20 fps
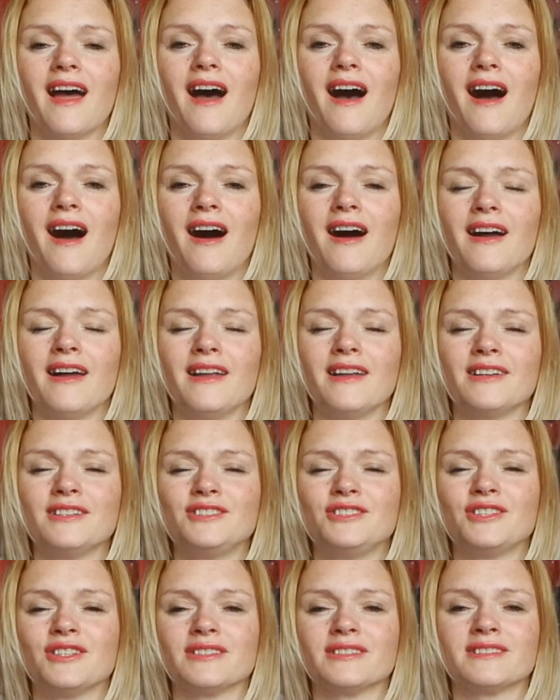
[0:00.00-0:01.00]
I
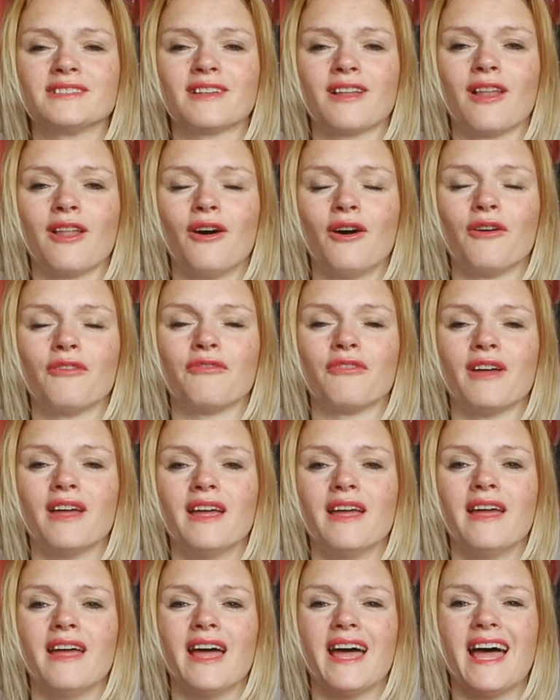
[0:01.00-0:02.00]
just love
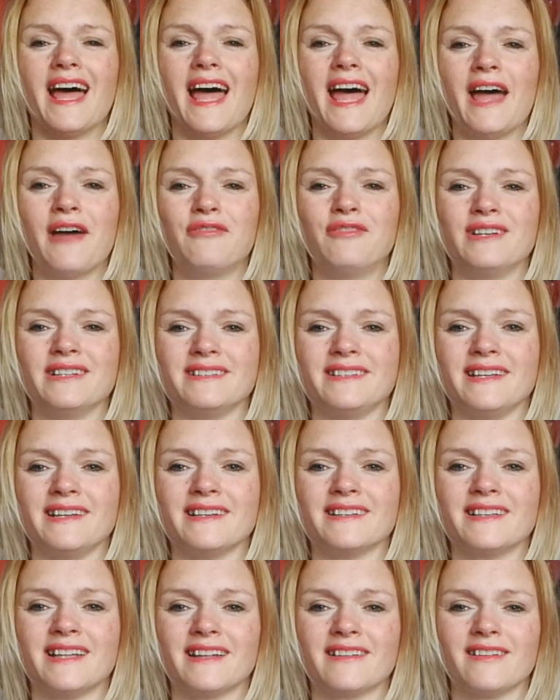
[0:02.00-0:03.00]

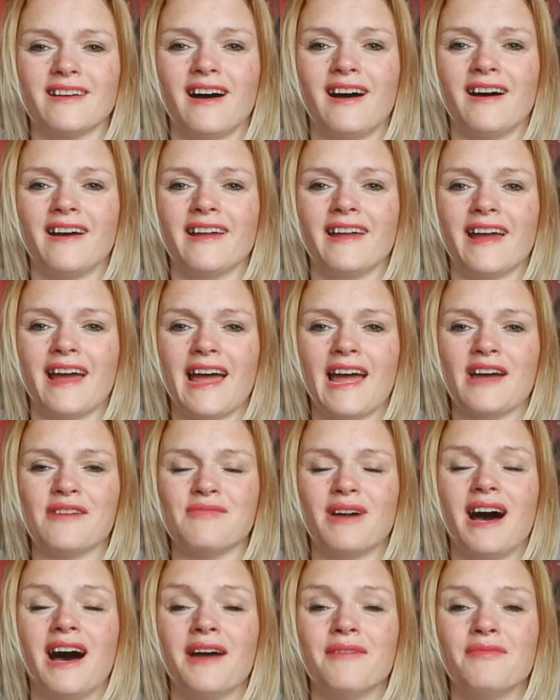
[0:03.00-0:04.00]
everything that I
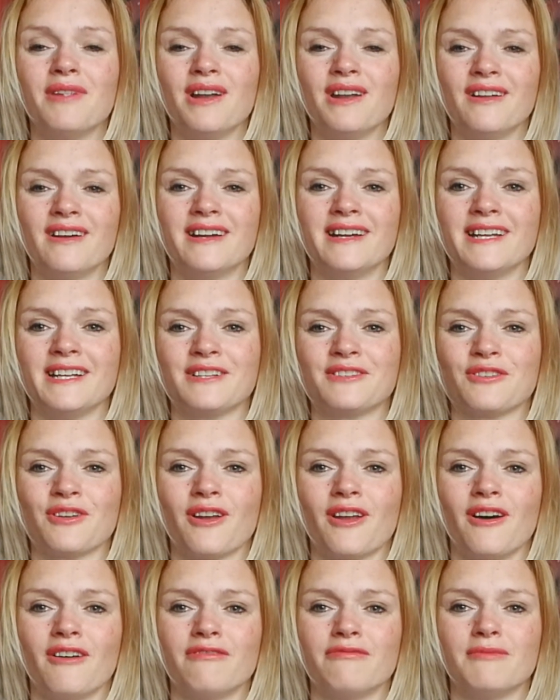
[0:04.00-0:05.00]
am. I'm learning to
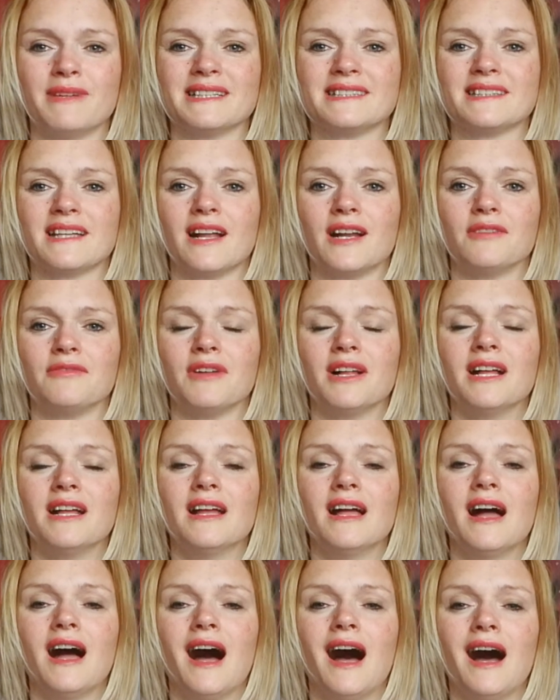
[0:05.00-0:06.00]
love myself.
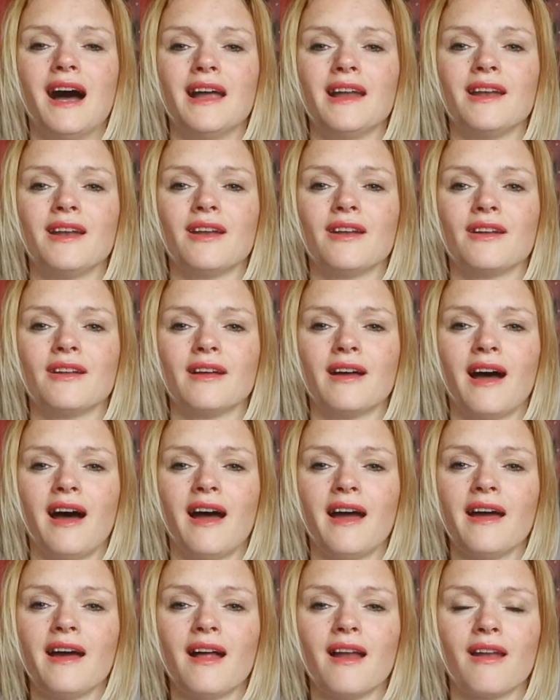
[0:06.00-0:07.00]
I
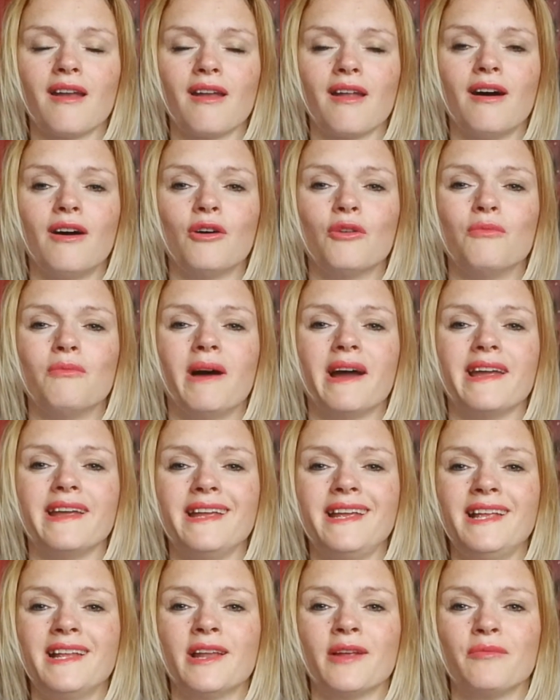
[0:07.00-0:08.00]
allow my
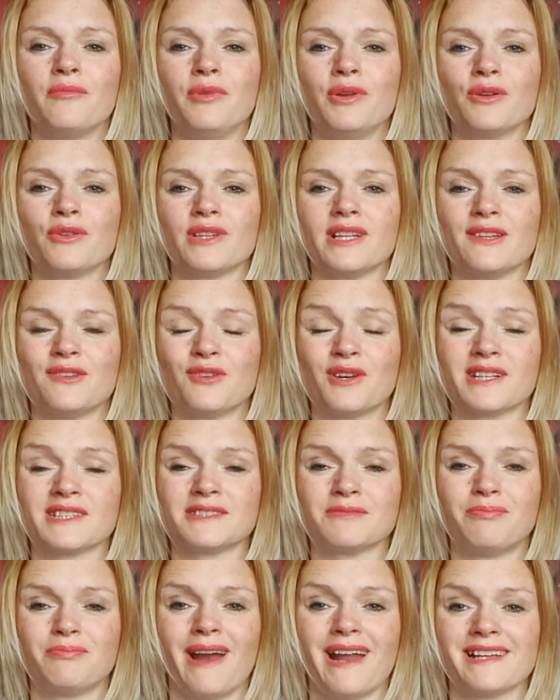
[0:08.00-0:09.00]
inner beauty to
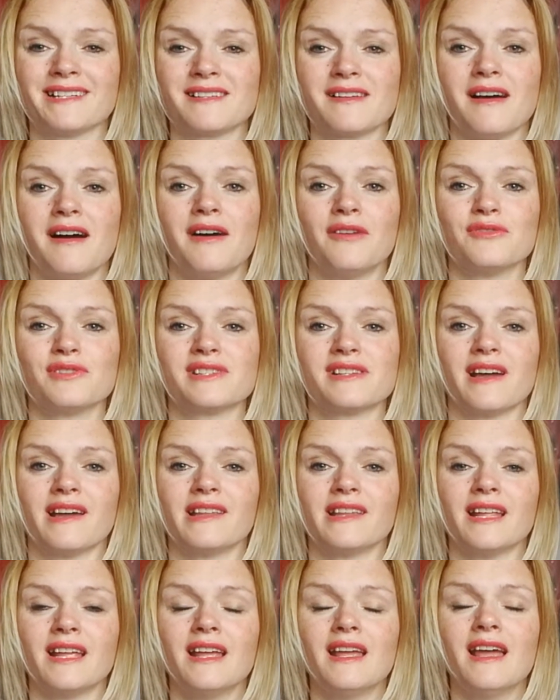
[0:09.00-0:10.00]
express outside
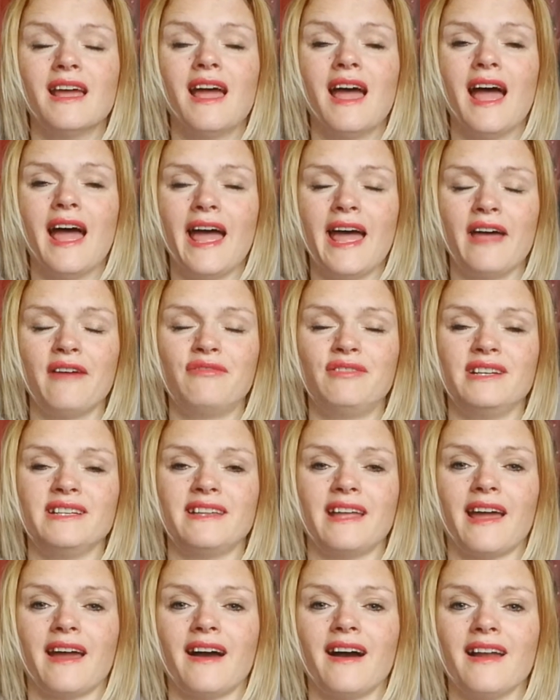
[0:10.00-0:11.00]
every
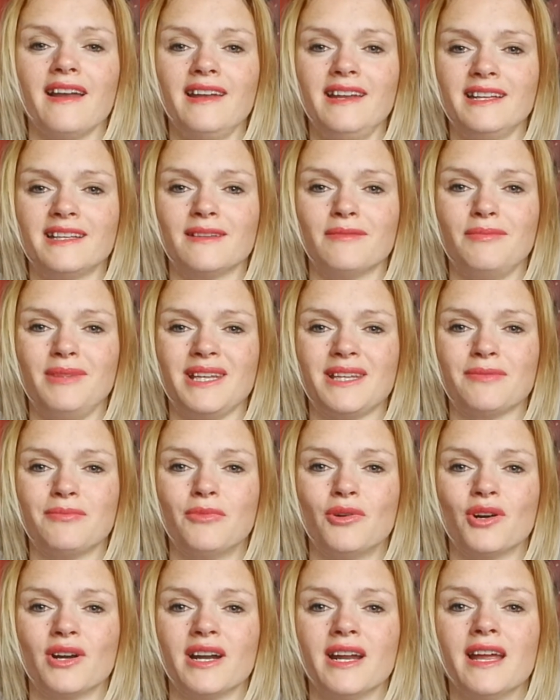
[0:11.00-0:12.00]
day a little bit more.